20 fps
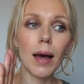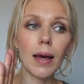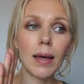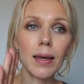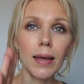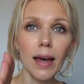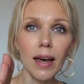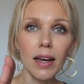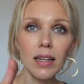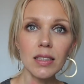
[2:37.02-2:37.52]

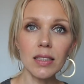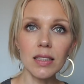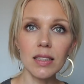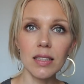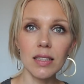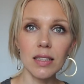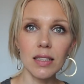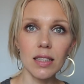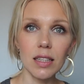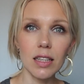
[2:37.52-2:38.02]
Yet
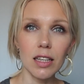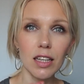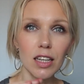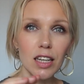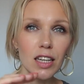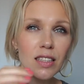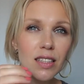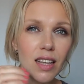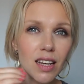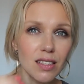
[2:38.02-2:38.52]

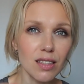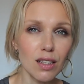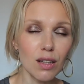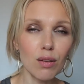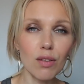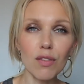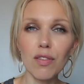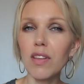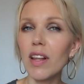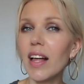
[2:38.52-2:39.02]
it doesn't
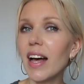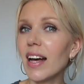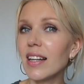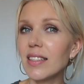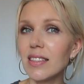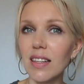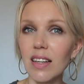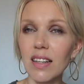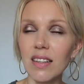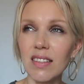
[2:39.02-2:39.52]
look
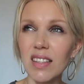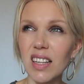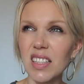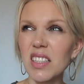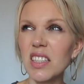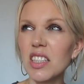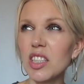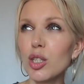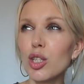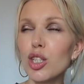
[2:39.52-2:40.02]
flat, it
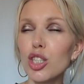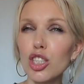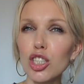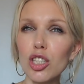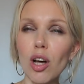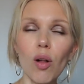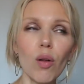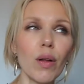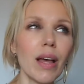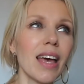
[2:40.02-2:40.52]
doesn't look
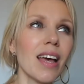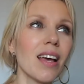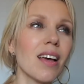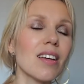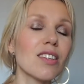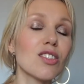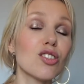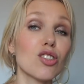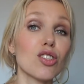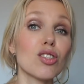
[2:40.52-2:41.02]
chalky,
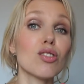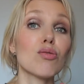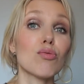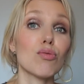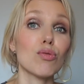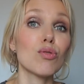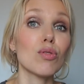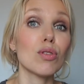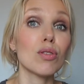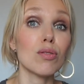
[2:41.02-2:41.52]
it just
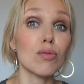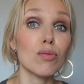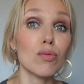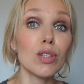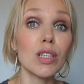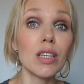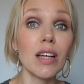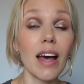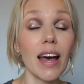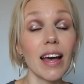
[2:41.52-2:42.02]
it
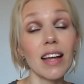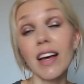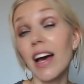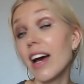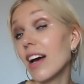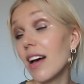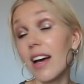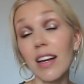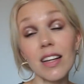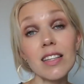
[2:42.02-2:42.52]
really it
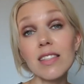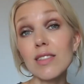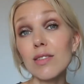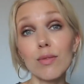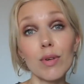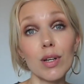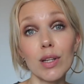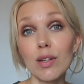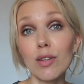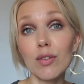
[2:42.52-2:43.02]
has a
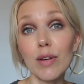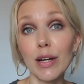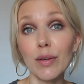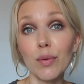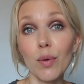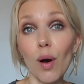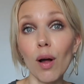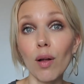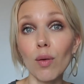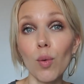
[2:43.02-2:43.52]
quite great
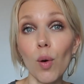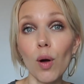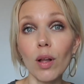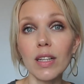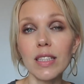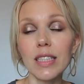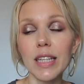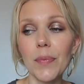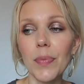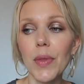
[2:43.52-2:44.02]

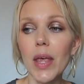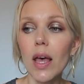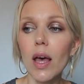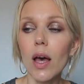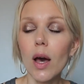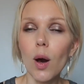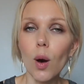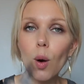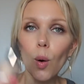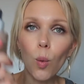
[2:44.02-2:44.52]
quality.
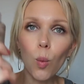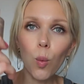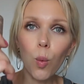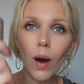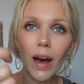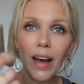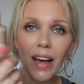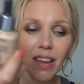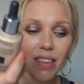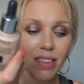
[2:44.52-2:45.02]

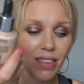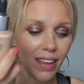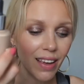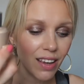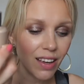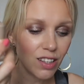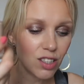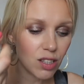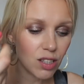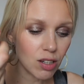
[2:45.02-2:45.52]
Why I
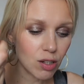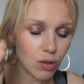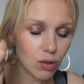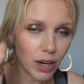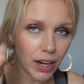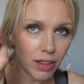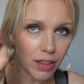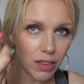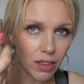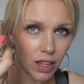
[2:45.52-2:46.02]
think it's a
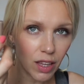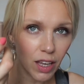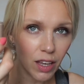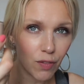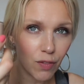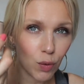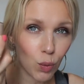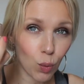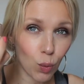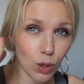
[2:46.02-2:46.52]
great thing
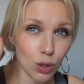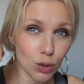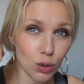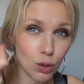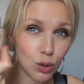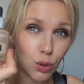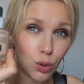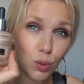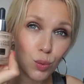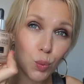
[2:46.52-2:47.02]
if you want to
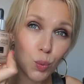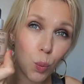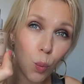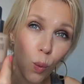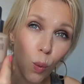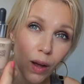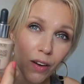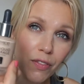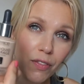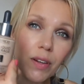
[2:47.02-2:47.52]
choose
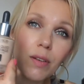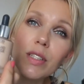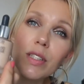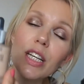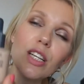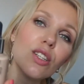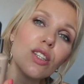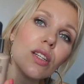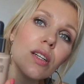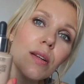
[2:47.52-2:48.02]
one
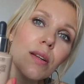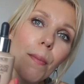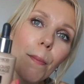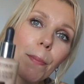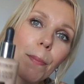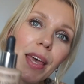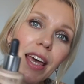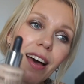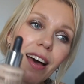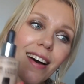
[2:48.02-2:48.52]
foundation,
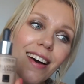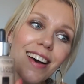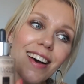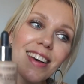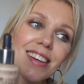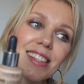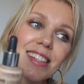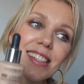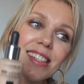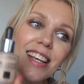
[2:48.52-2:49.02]

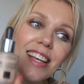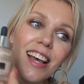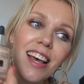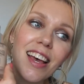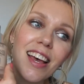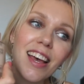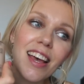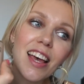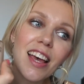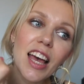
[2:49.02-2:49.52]
because
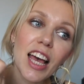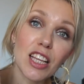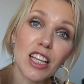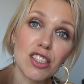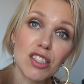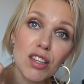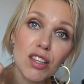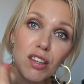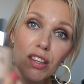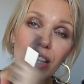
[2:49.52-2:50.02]

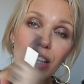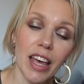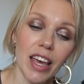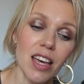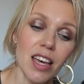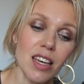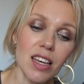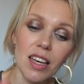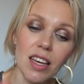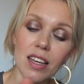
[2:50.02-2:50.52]
it's
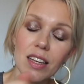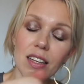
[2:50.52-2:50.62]
thick,